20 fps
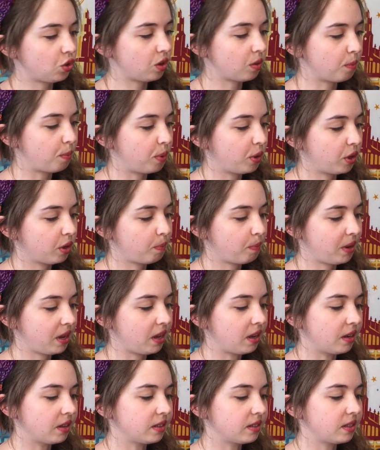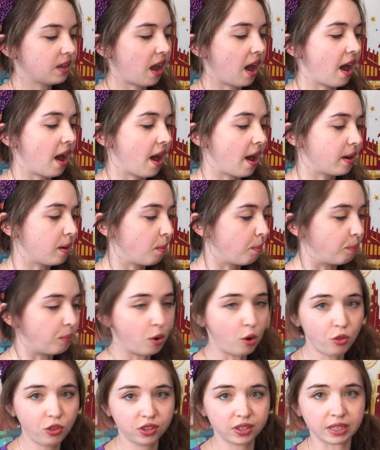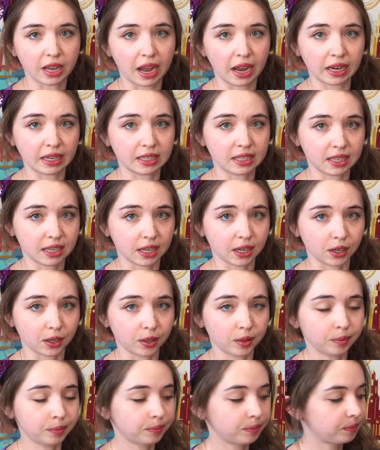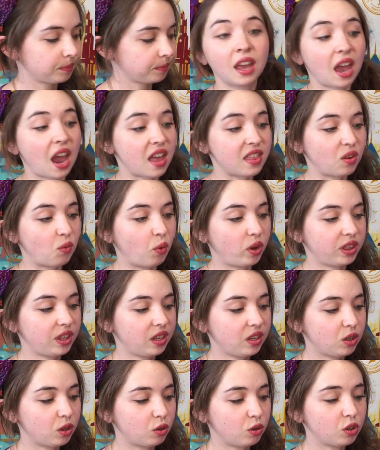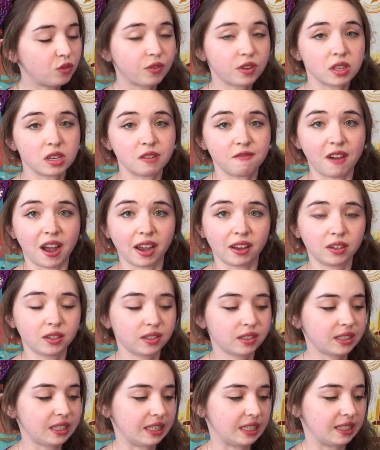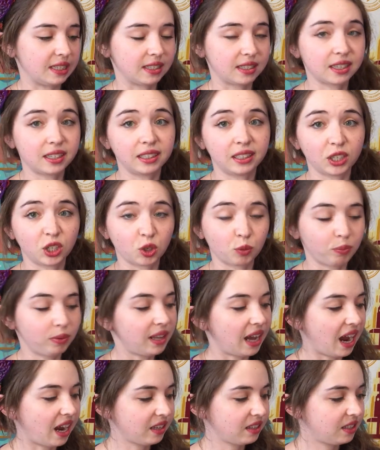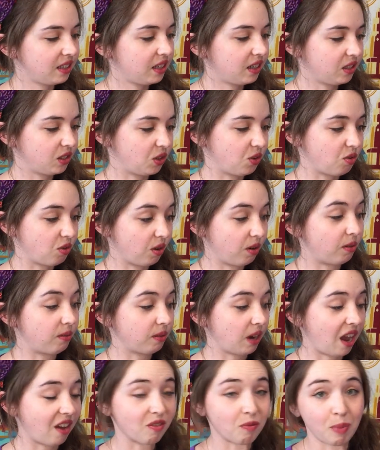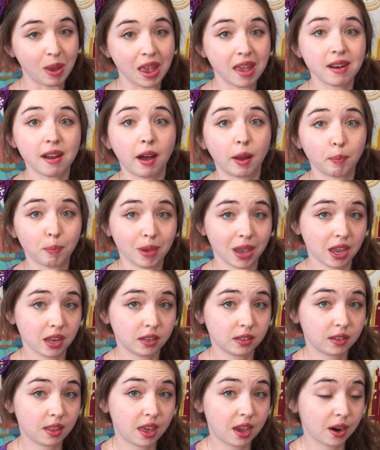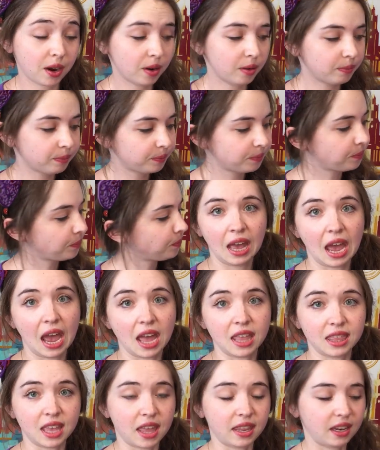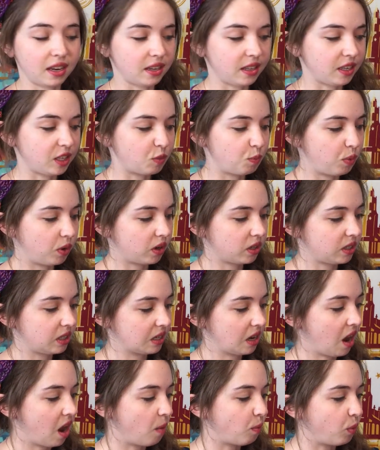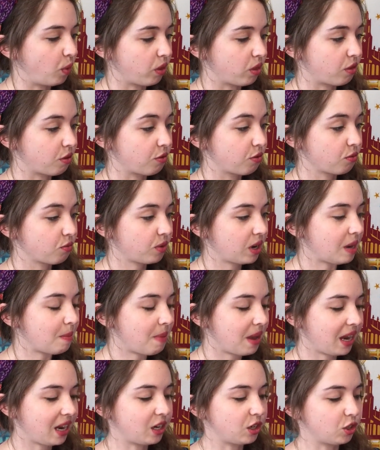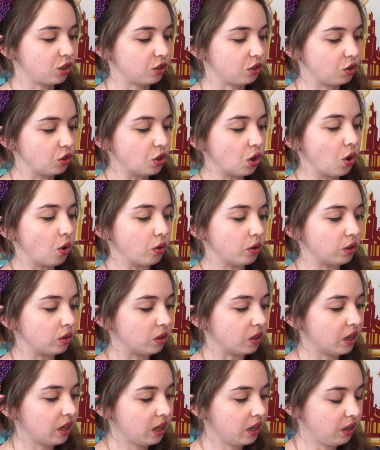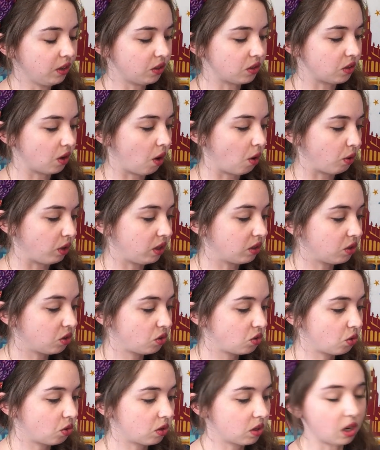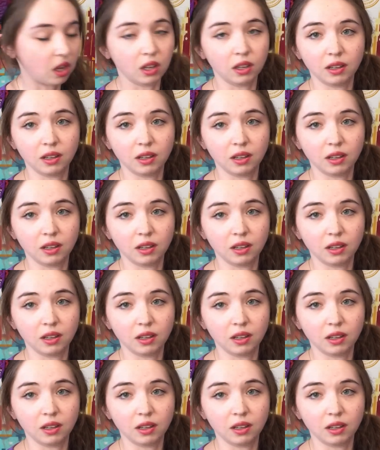you can put pins on both sides here. And then what they use for the dividers is this clear plastic so you don't have pin on pin there. And then these books come with 3 pages total. So you can store a